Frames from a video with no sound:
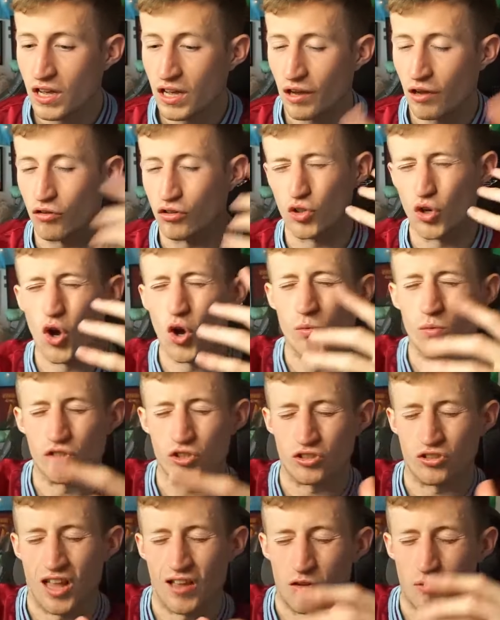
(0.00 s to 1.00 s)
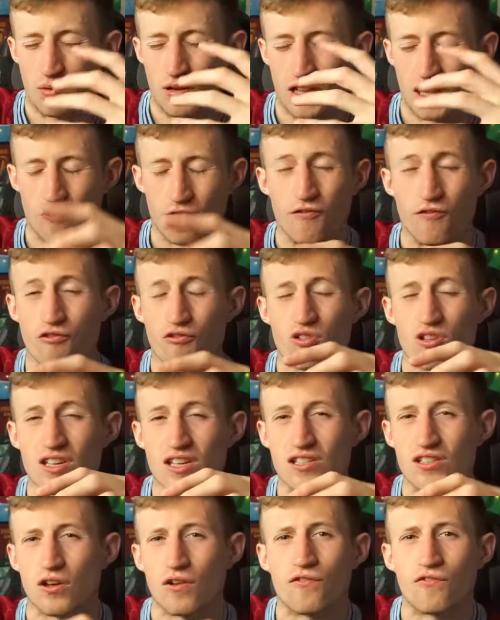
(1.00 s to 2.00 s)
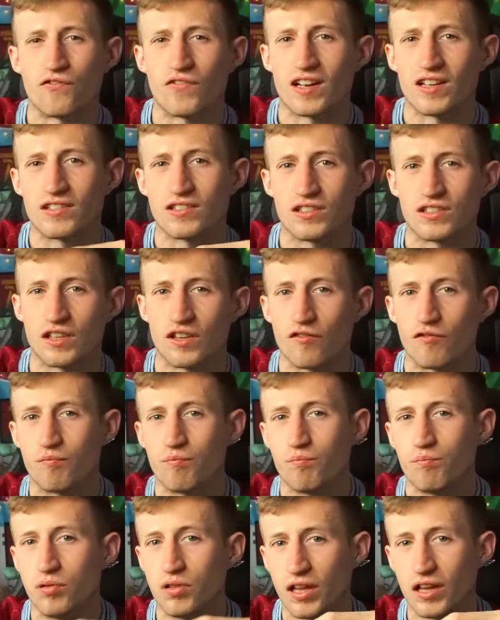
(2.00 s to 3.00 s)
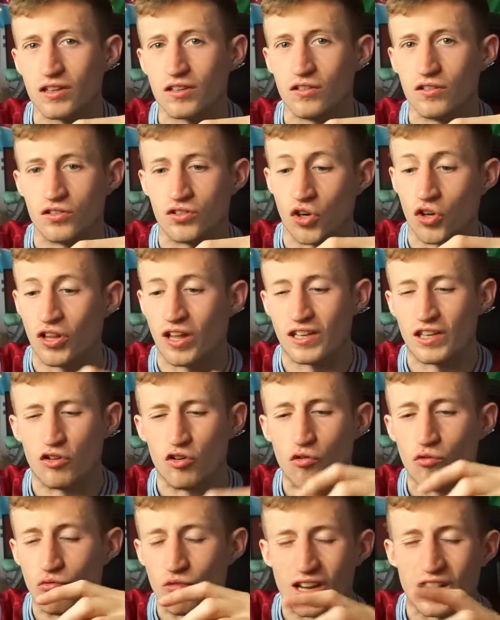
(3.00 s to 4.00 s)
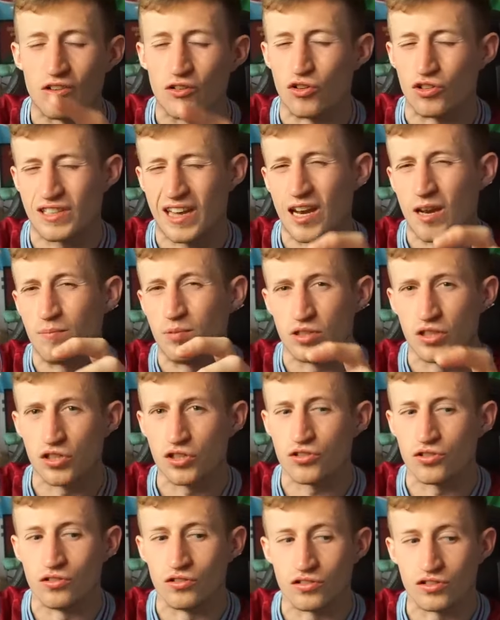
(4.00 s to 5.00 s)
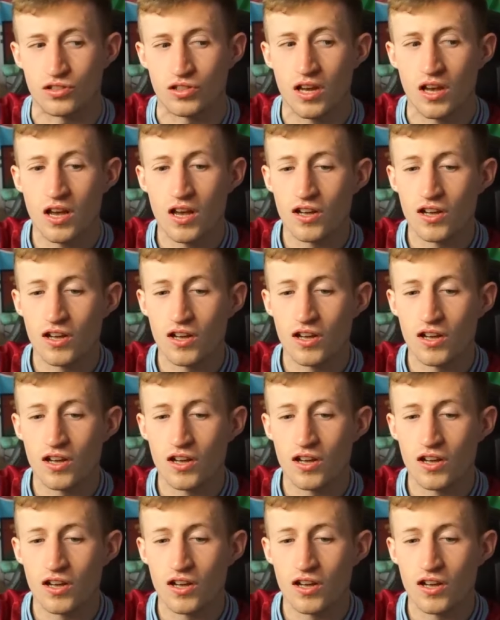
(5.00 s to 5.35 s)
It was almost like we played like three defensive players or like they were in those kind of positions.